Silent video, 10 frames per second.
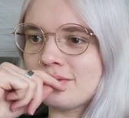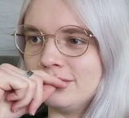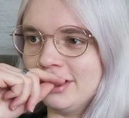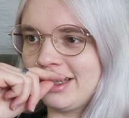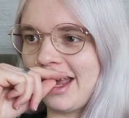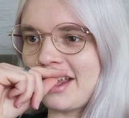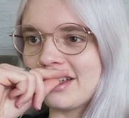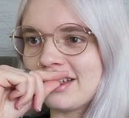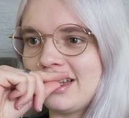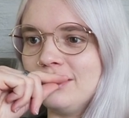but
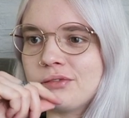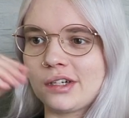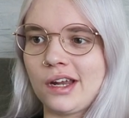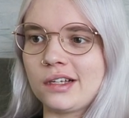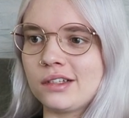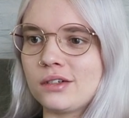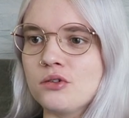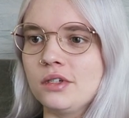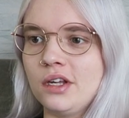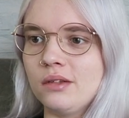I keep forgetting their
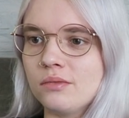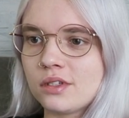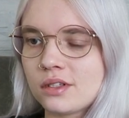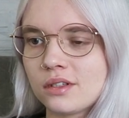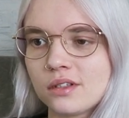own names.